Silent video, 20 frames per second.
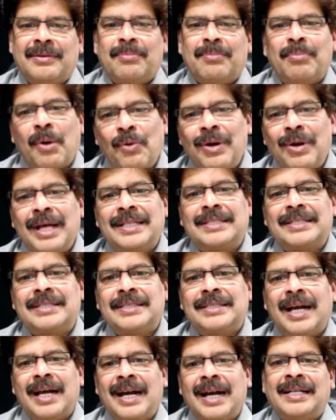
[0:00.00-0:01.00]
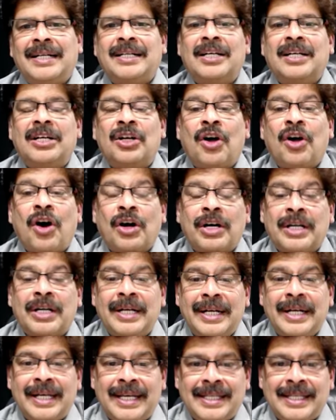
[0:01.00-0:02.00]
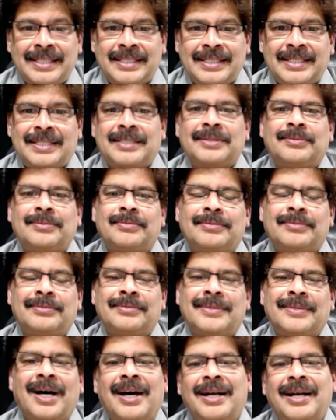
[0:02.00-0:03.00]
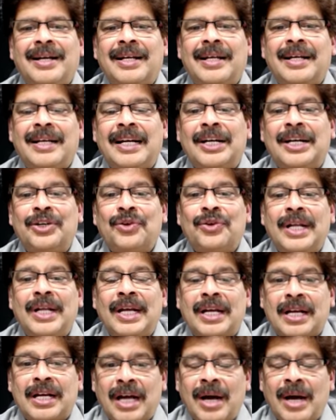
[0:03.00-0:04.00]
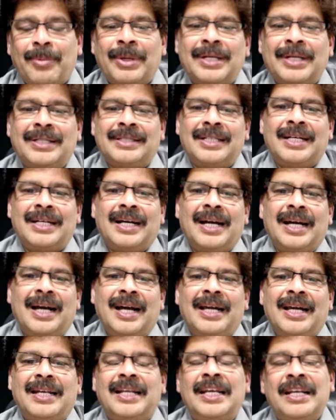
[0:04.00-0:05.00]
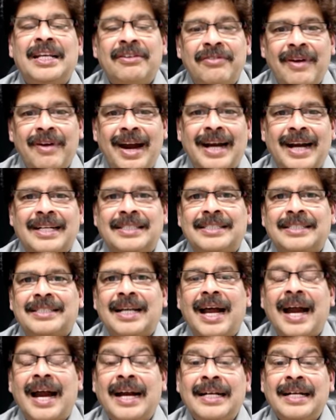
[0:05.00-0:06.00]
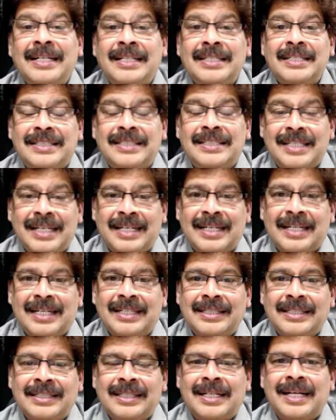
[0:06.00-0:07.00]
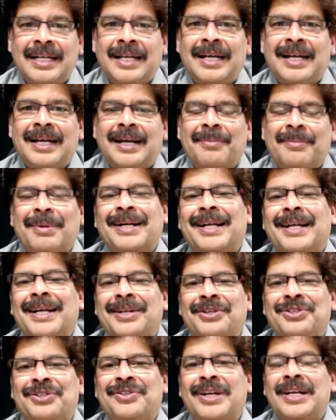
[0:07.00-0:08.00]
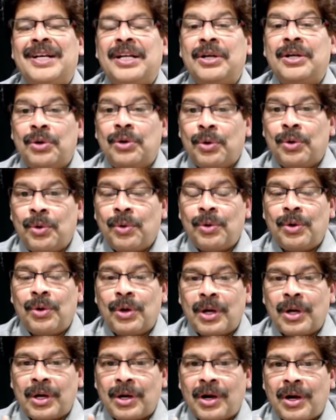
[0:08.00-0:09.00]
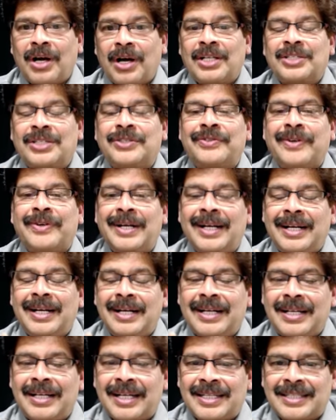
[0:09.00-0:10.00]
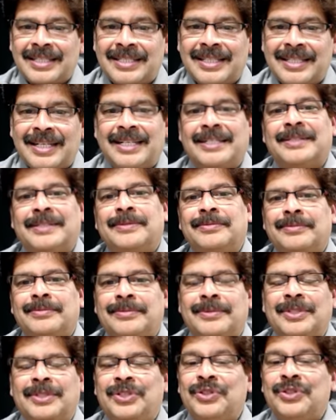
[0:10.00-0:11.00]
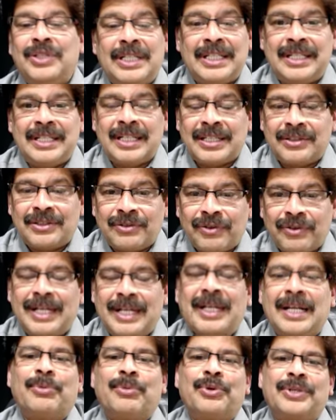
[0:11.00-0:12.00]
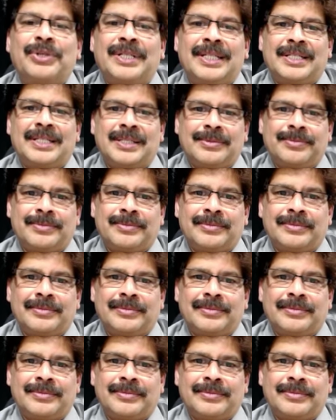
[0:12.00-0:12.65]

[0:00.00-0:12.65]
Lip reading: Bow legs and knock knees are relatively common in infants and children but are usually no cause for concern. You need not worry about this.